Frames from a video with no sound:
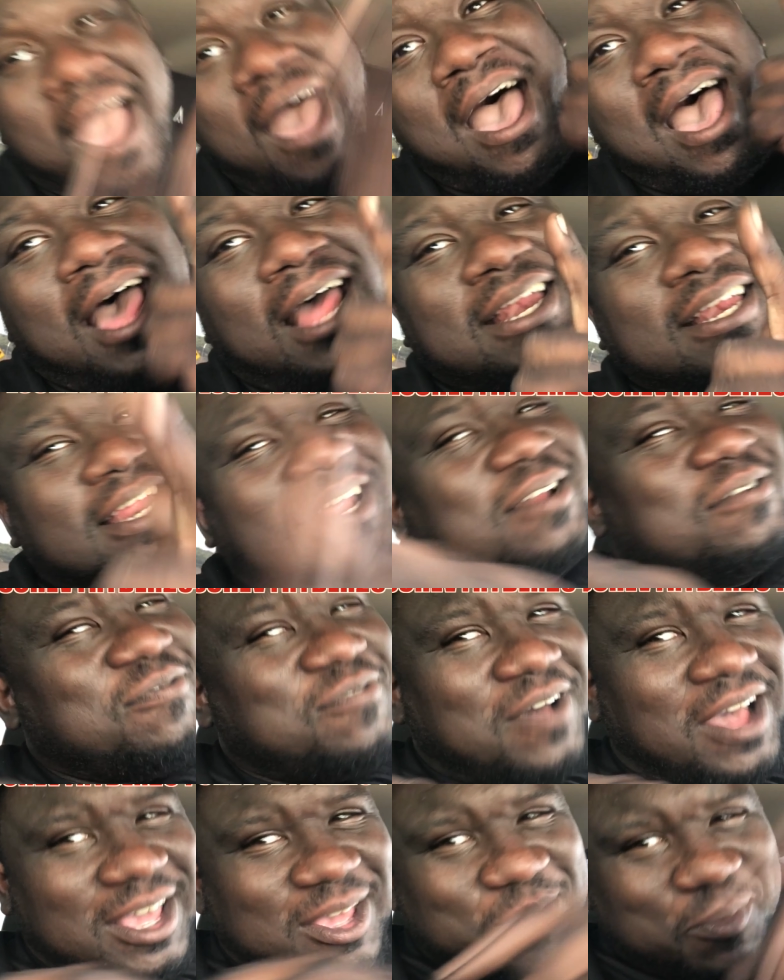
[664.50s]

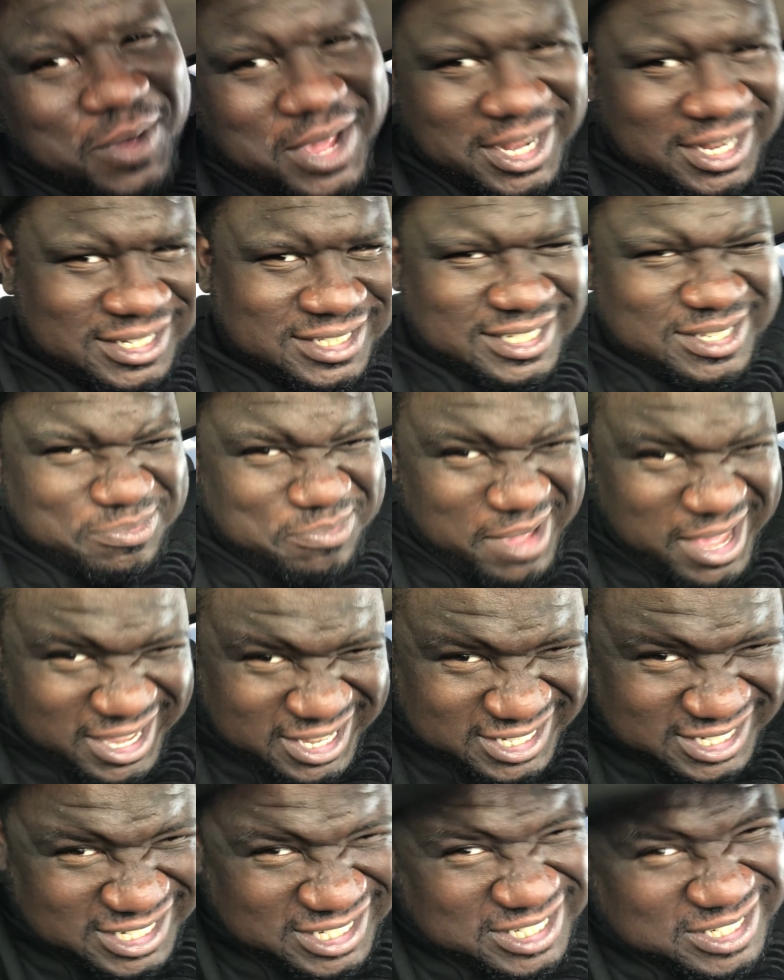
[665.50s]
Identify your weaknesses, make
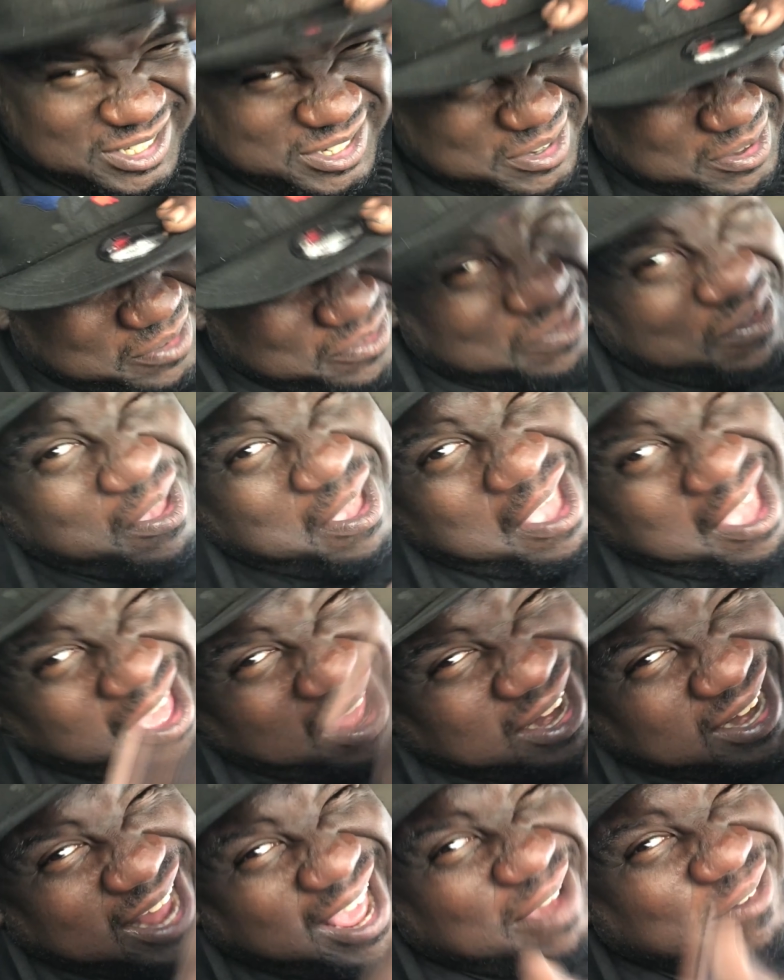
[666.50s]
it your strength.
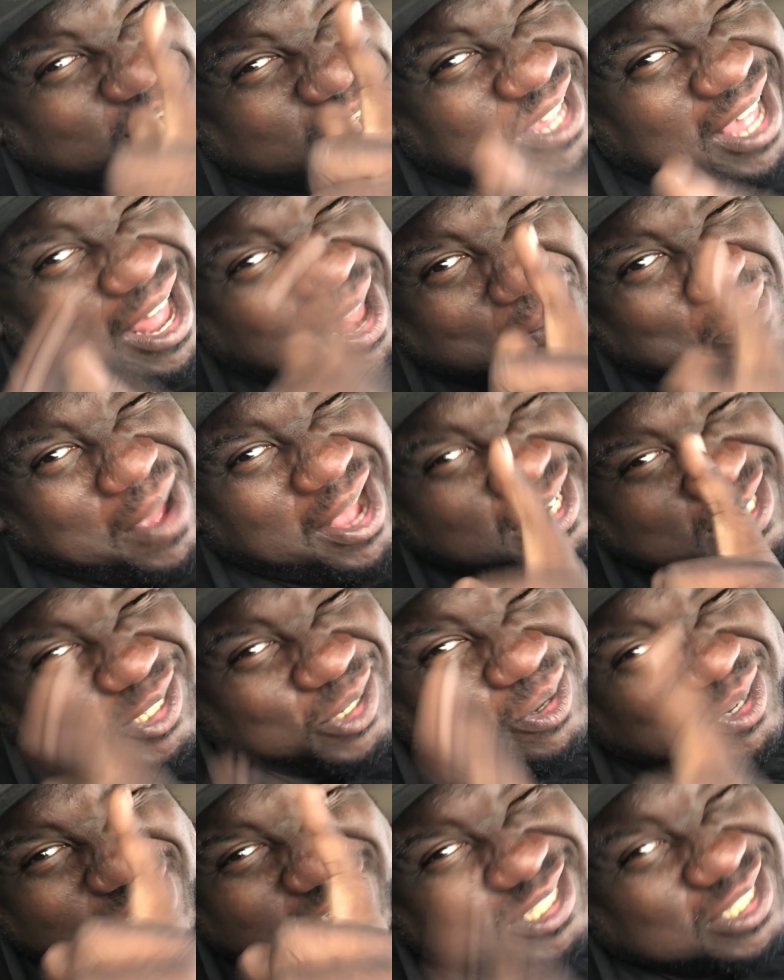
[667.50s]
Life is all about
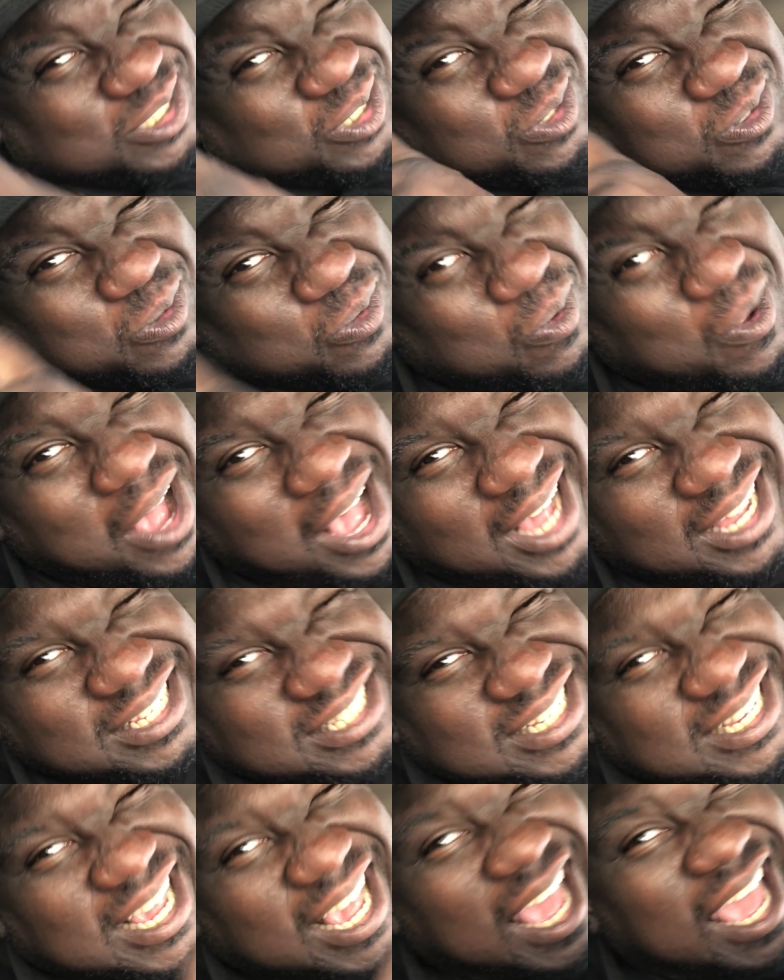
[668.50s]
choices, choose
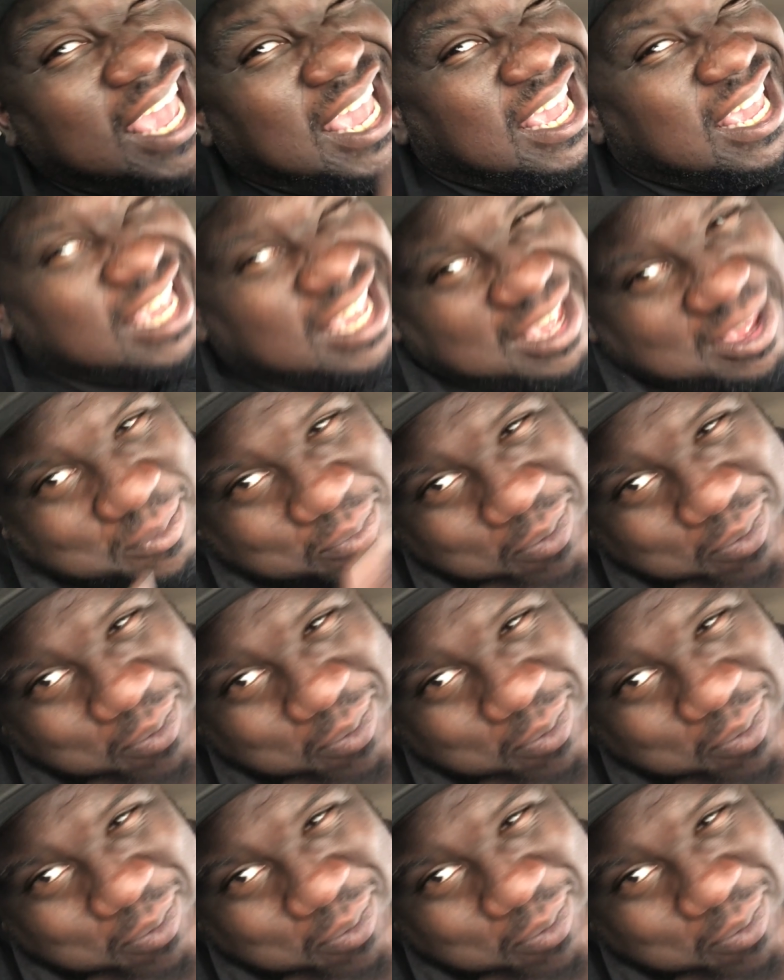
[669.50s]
wisely, and